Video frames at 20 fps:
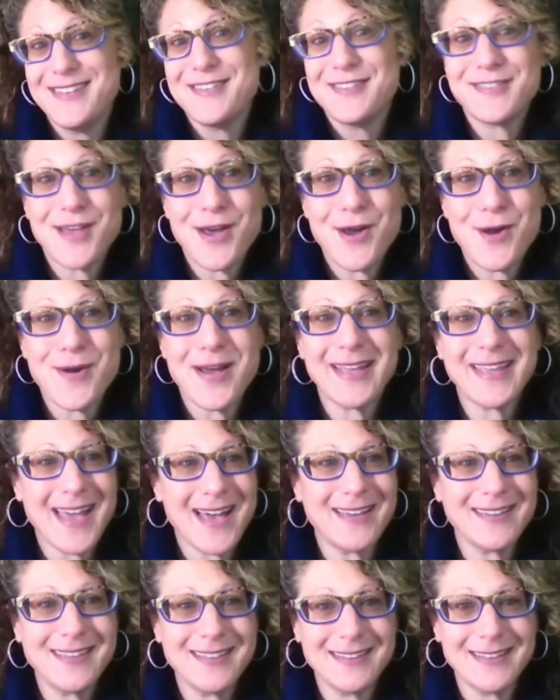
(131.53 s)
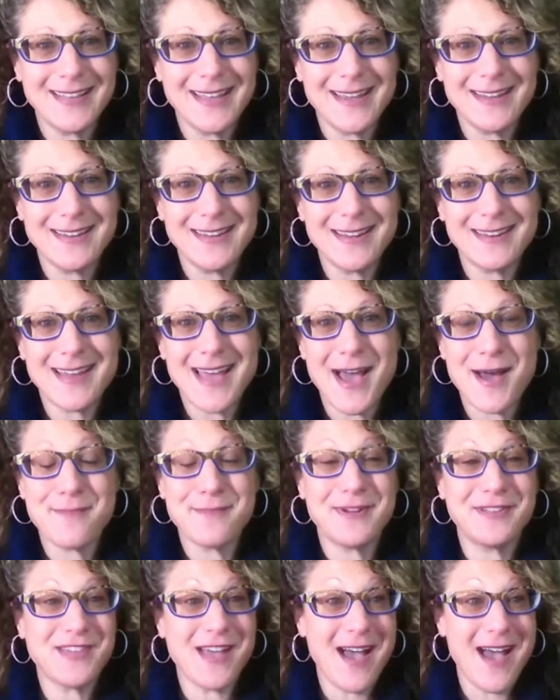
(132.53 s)
So I calculated how
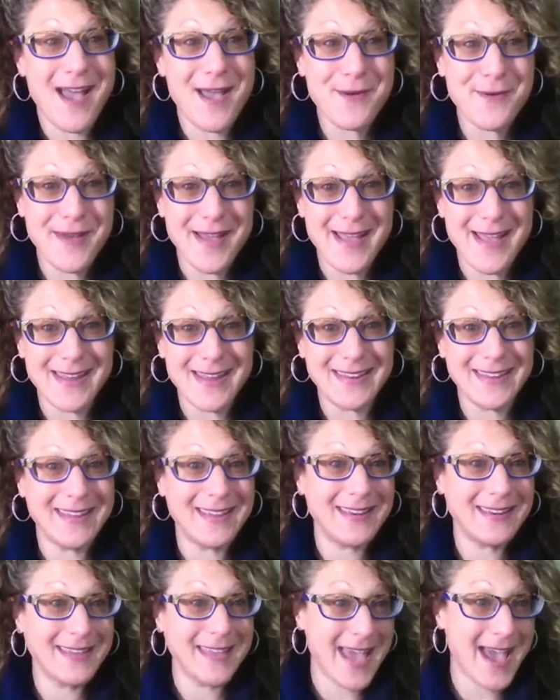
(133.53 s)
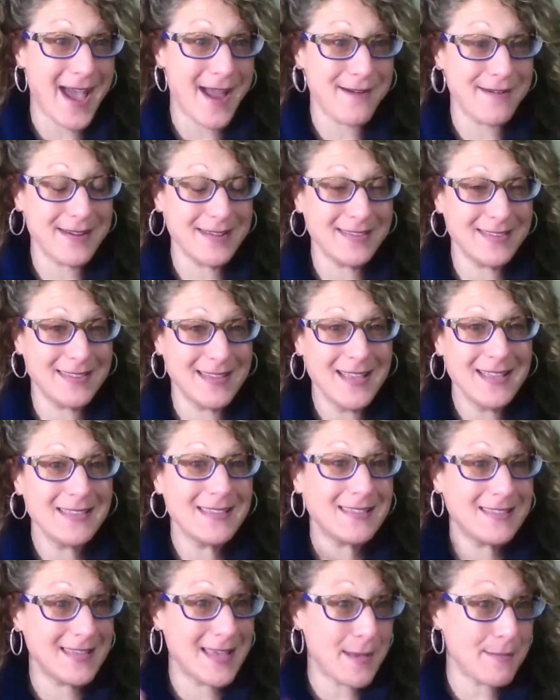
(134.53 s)
much I weighed in carats
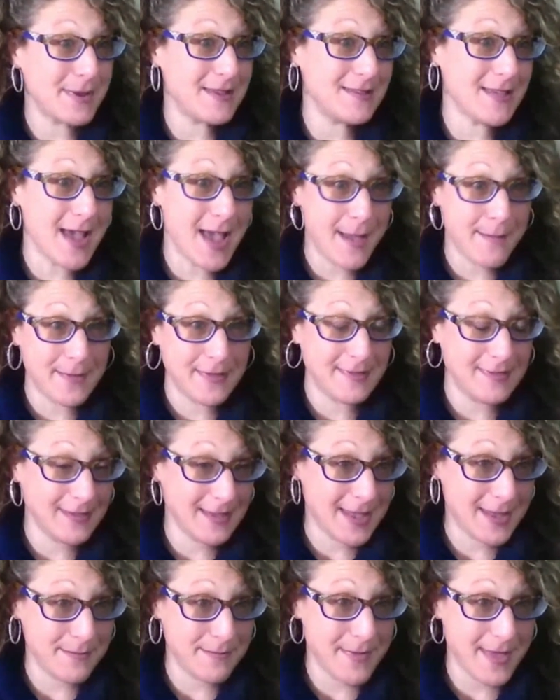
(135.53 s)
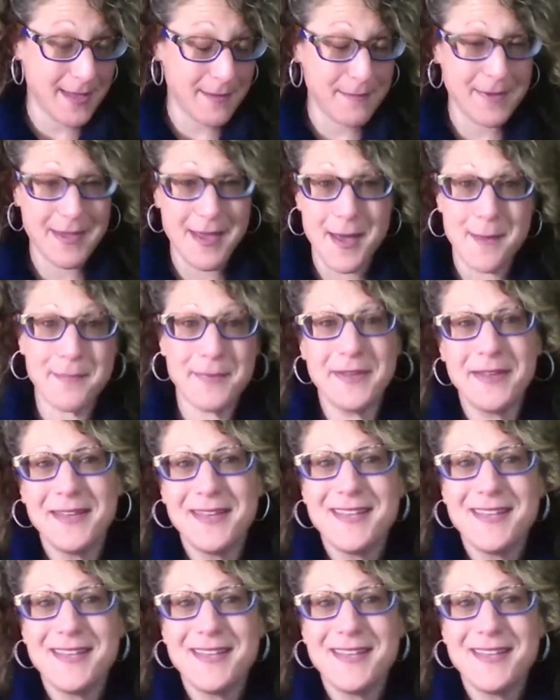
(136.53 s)
to see how many diamonds can make me up.